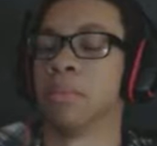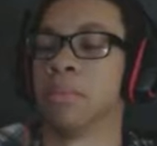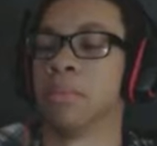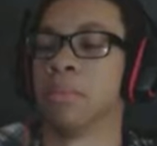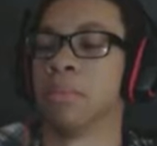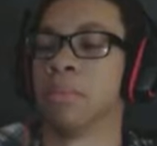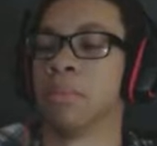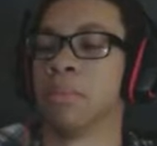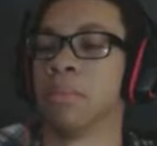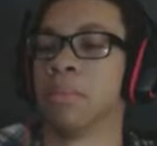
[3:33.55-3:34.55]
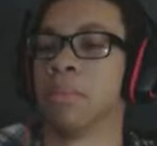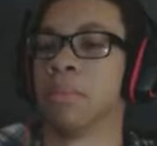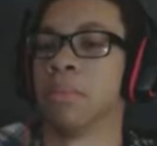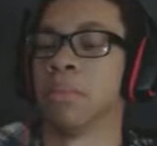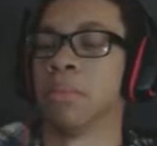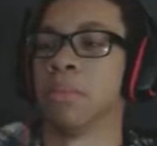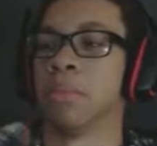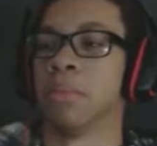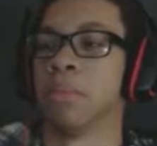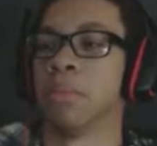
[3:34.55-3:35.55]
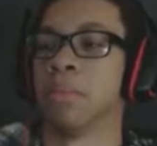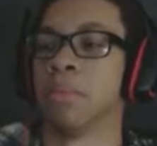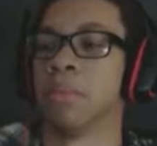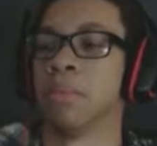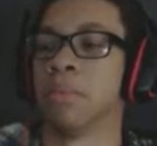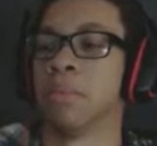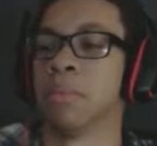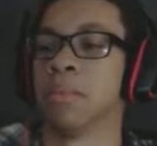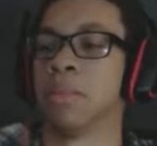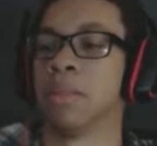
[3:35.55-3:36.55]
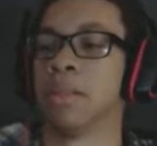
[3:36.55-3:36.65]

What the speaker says: (no one is talking)